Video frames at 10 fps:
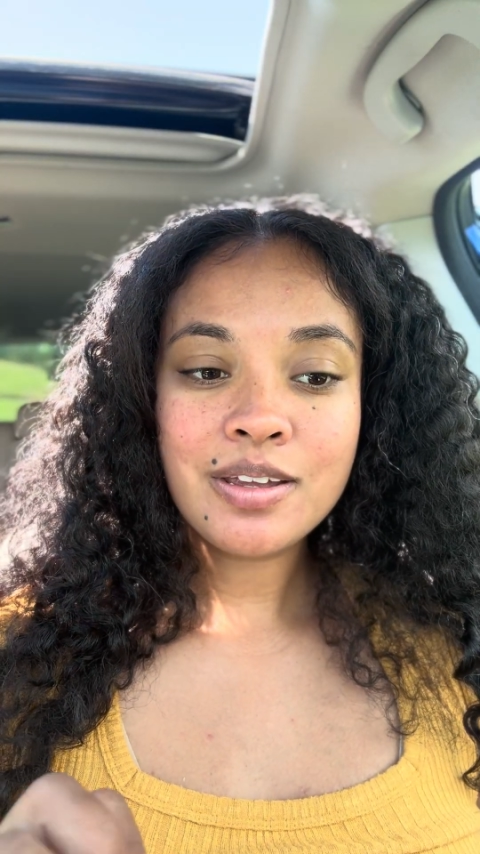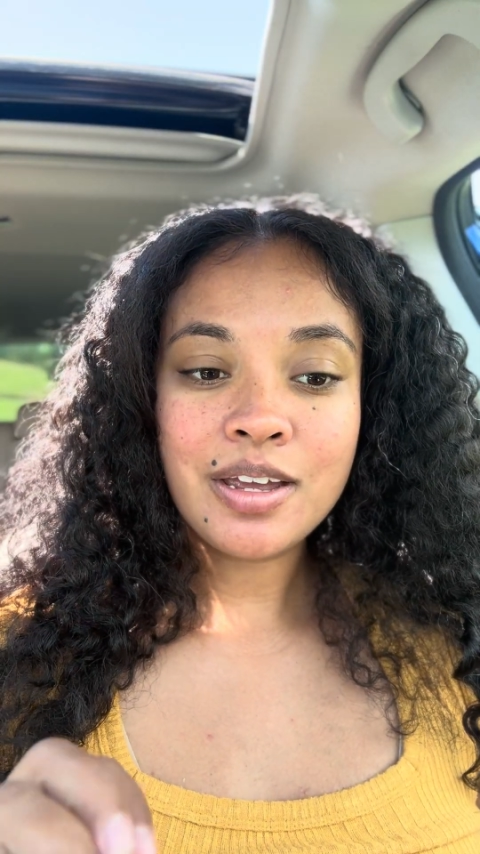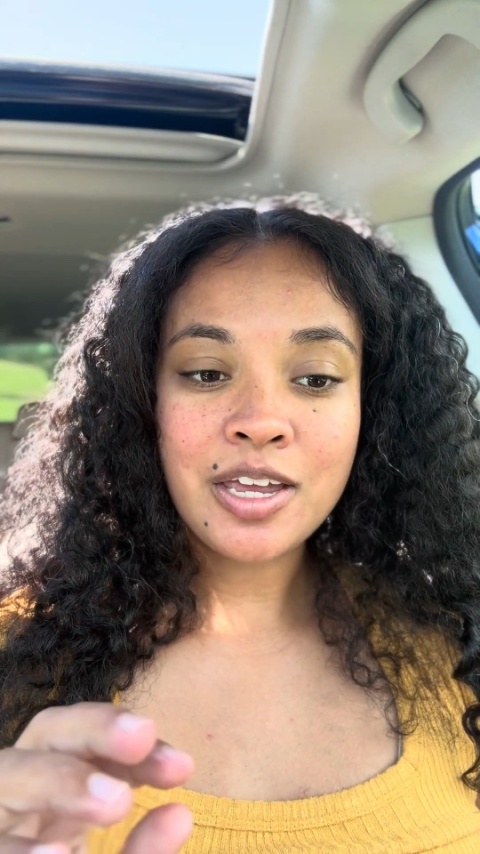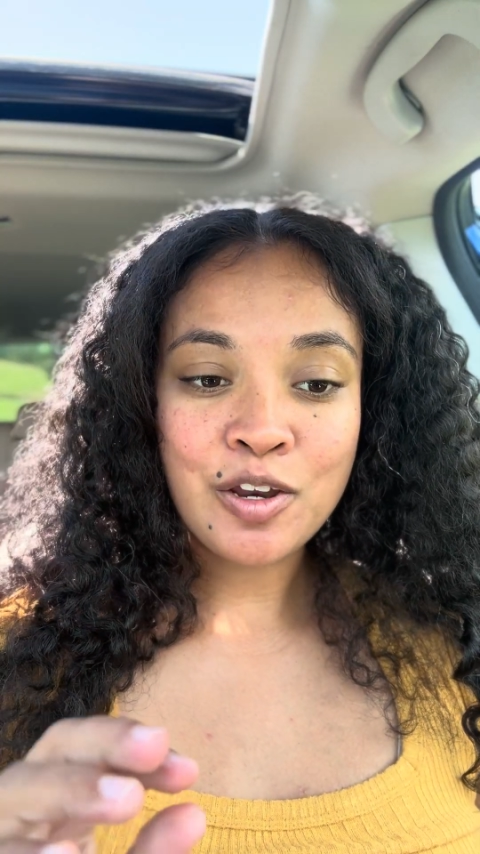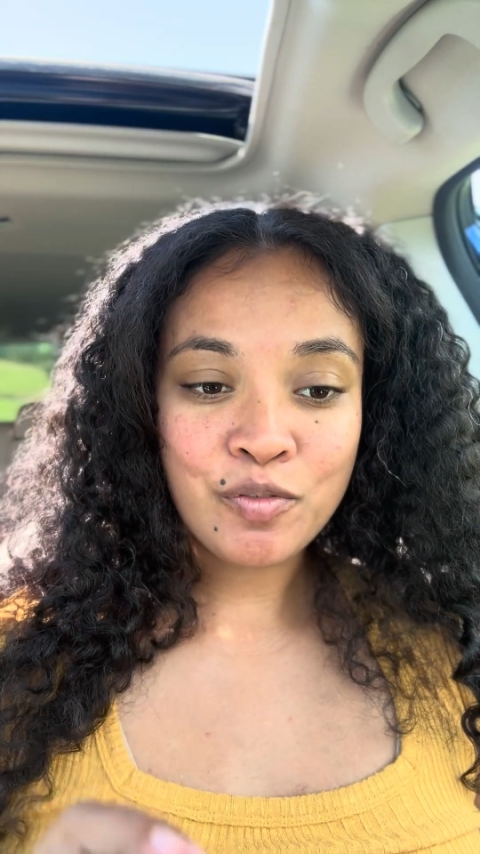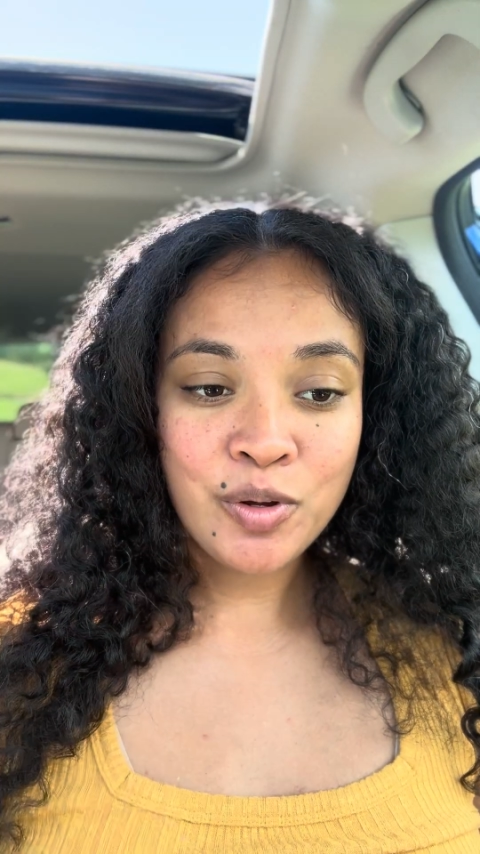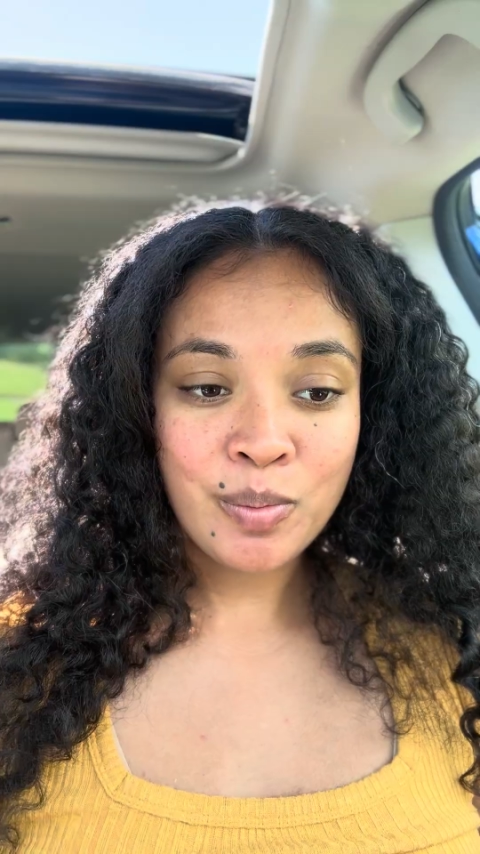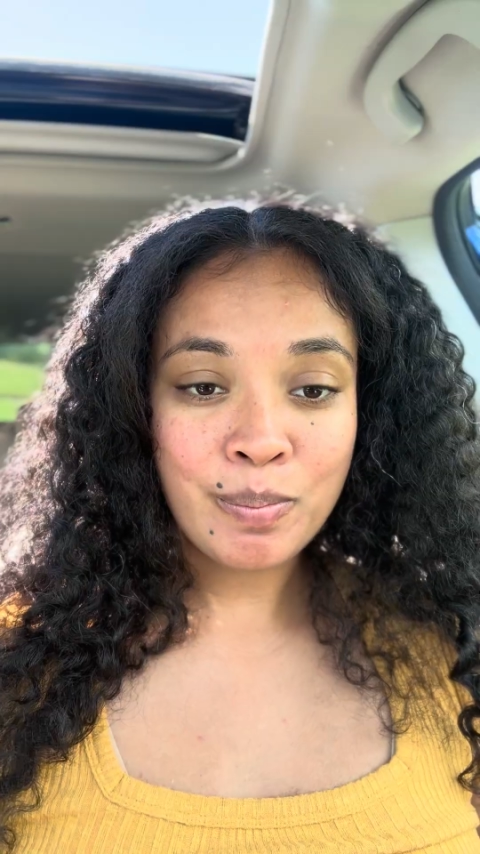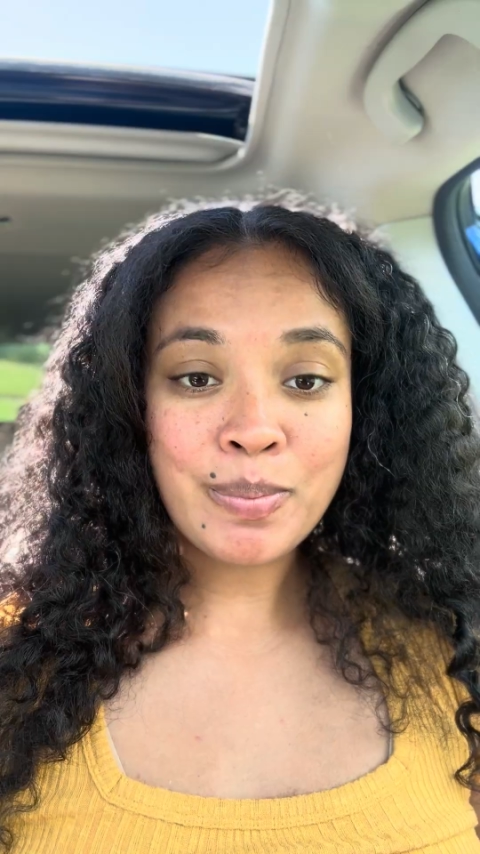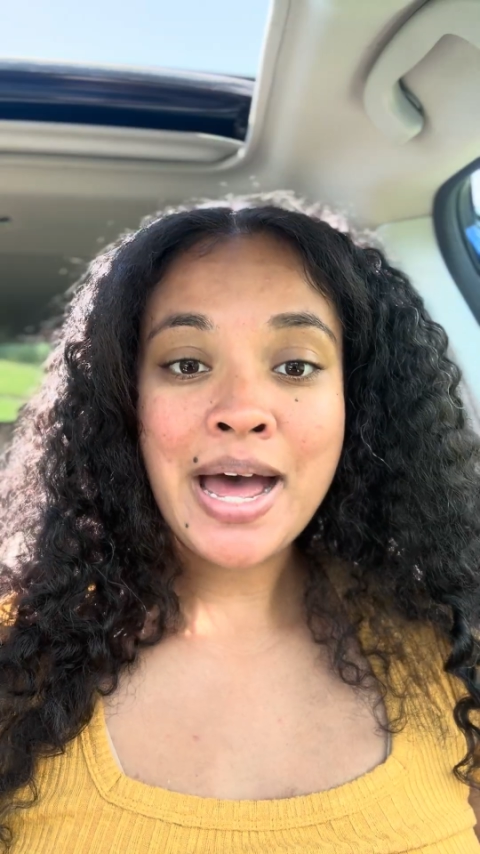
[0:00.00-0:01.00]
And if
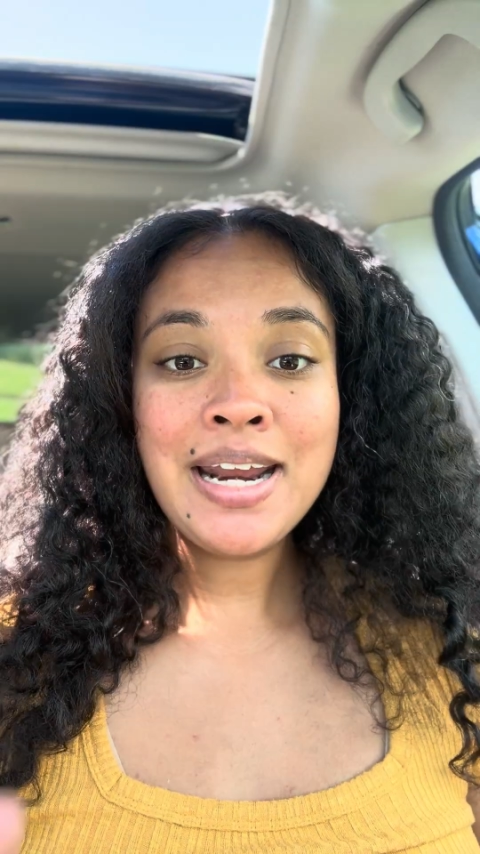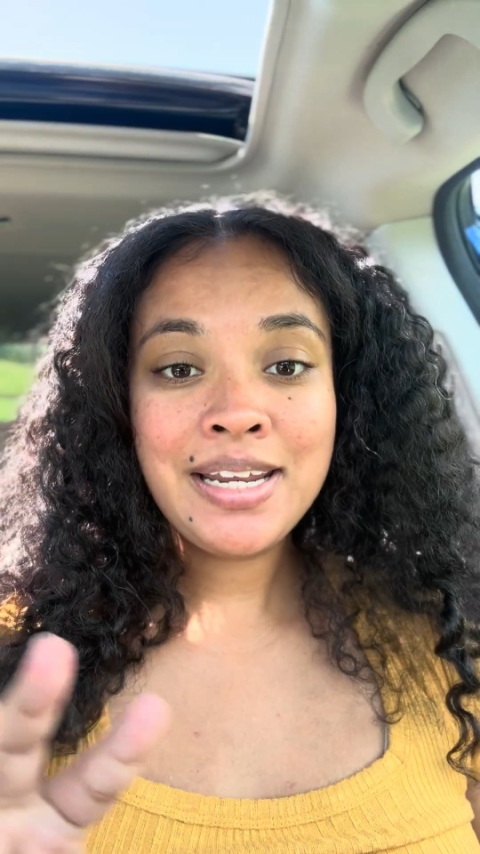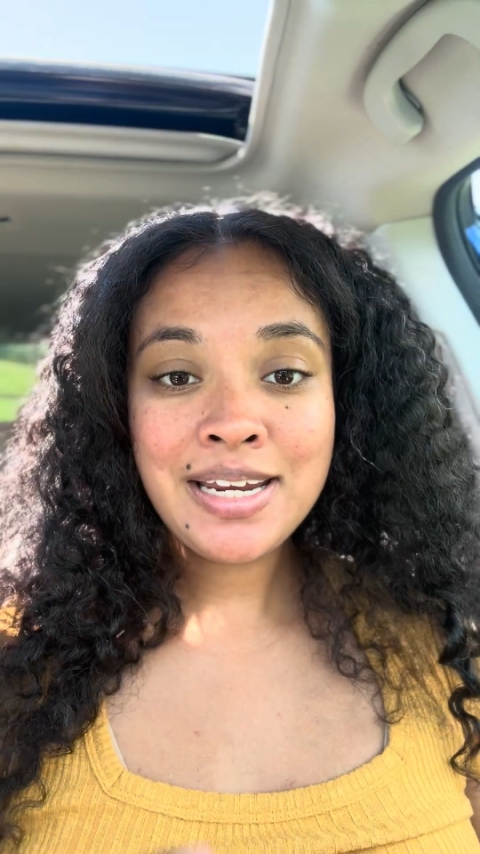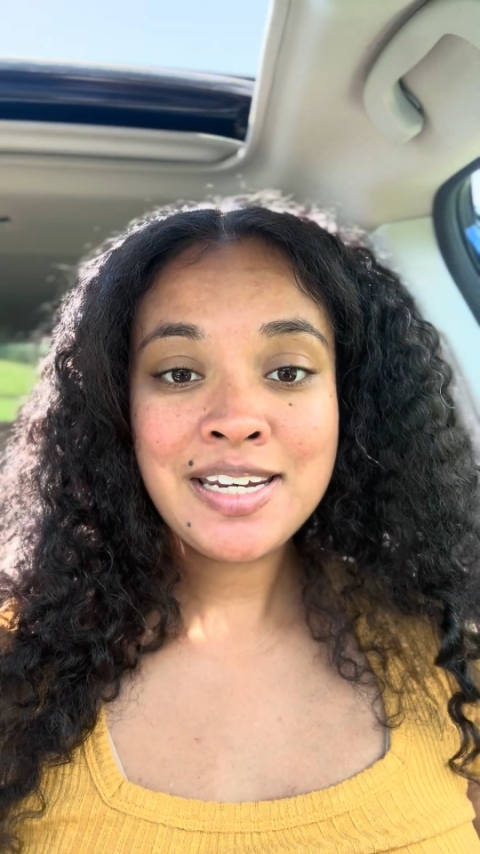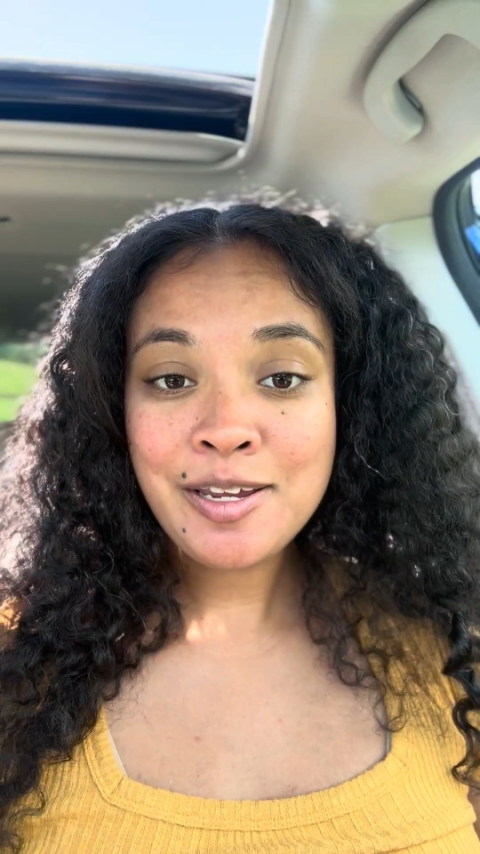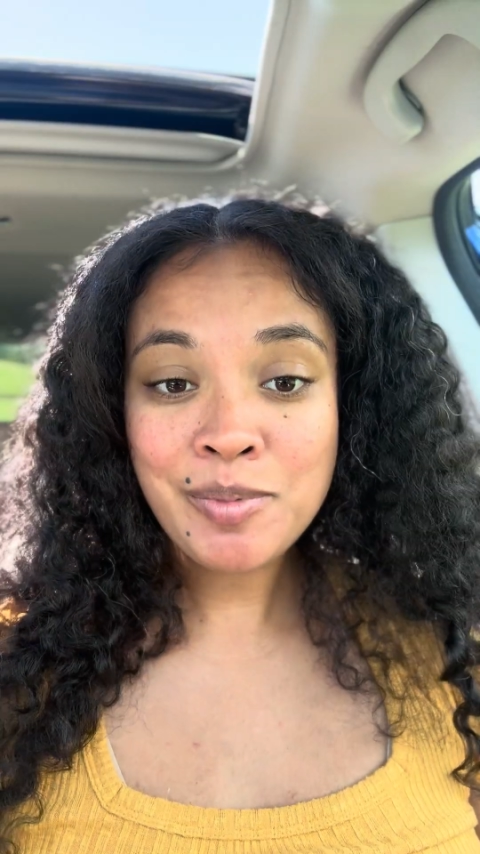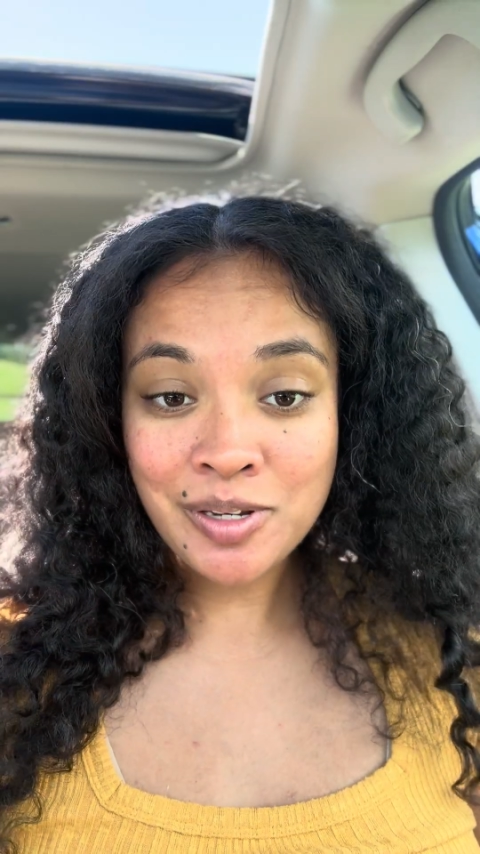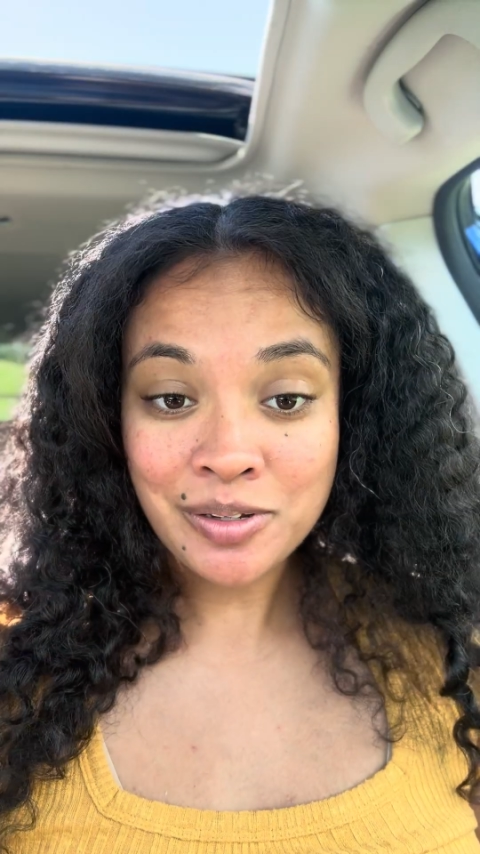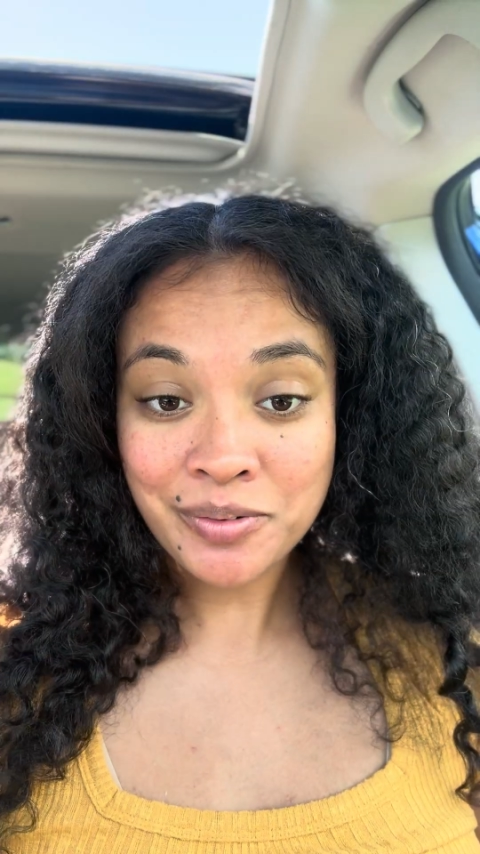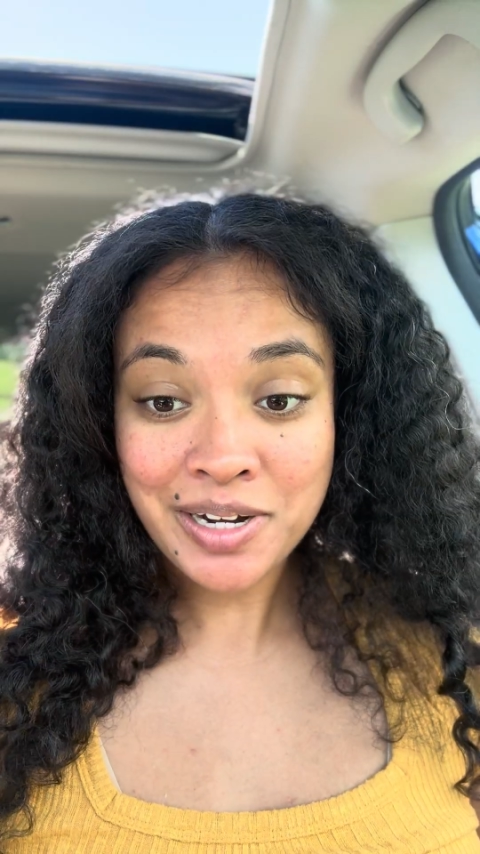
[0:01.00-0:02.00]
you're battling
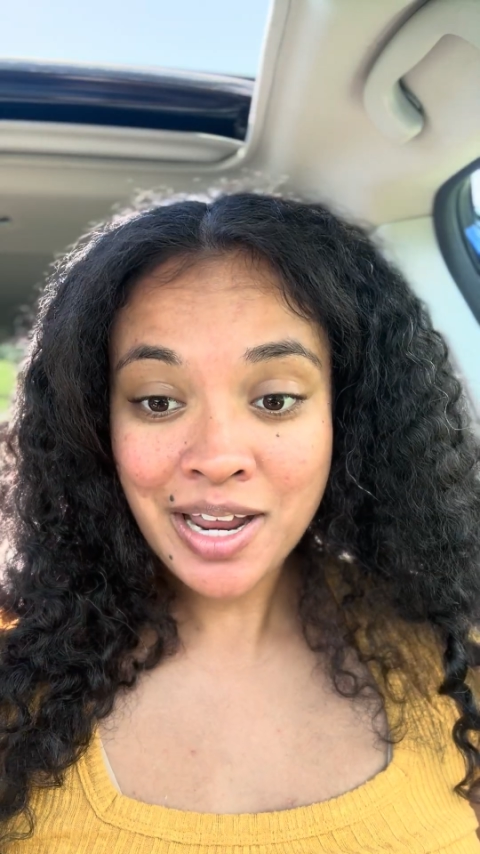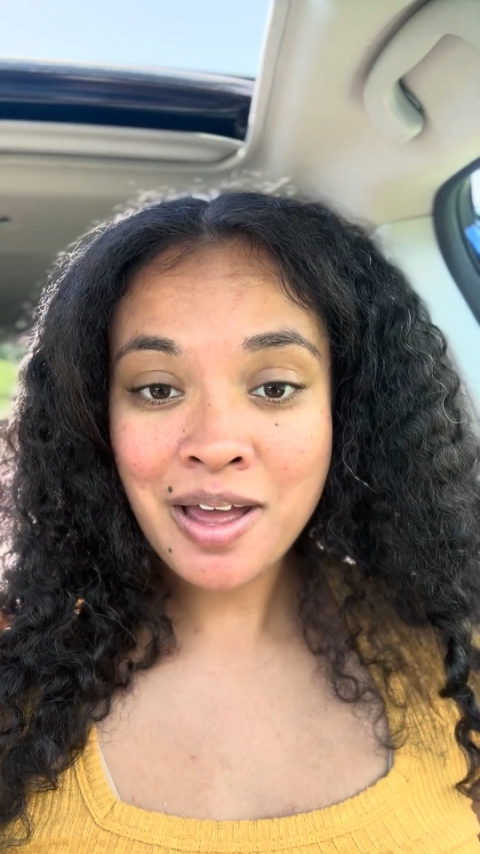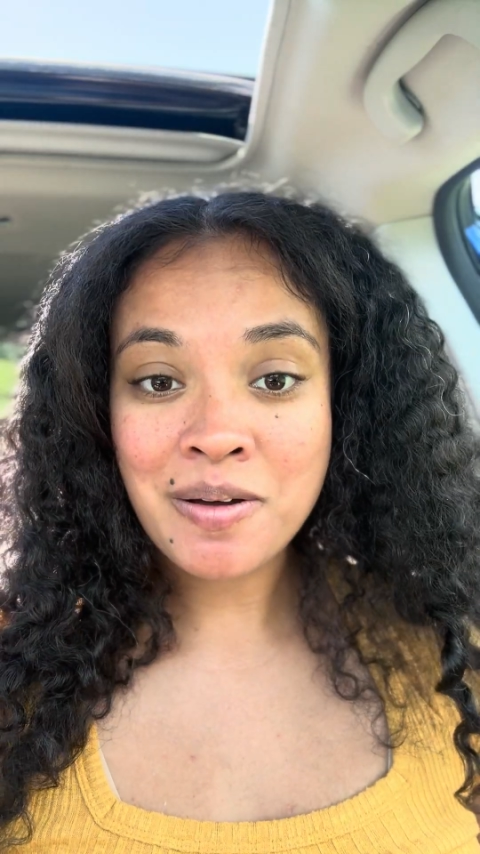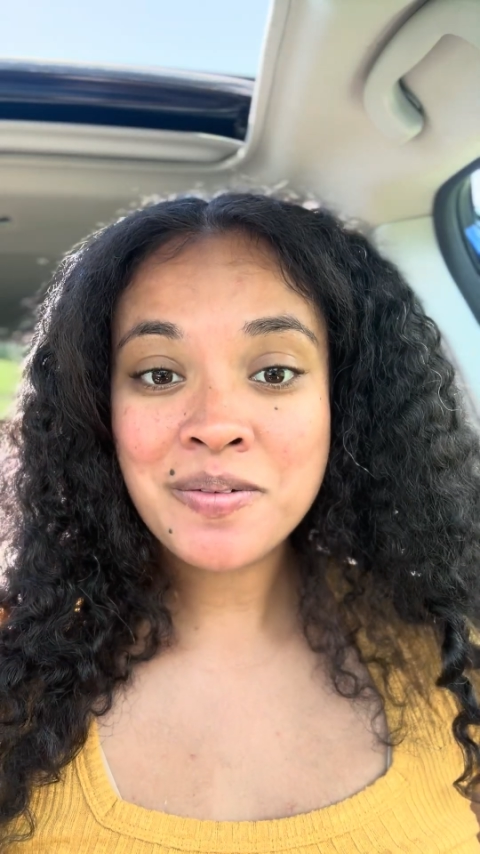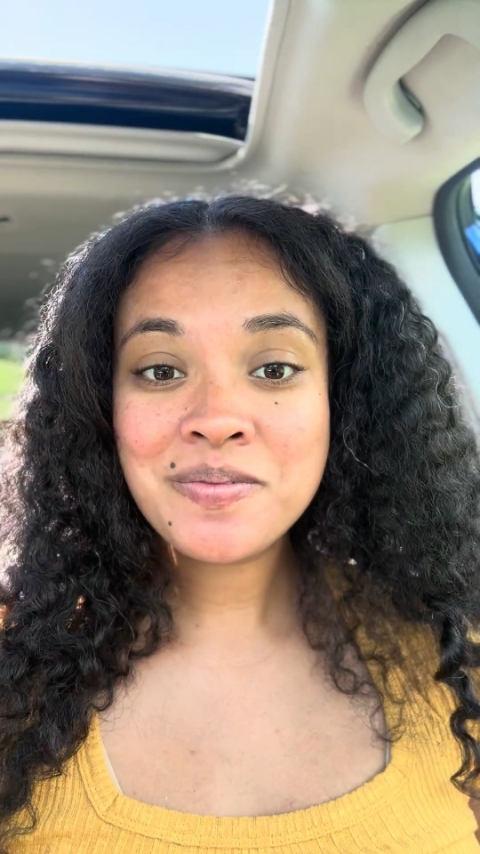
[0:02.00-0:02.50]
demons right now,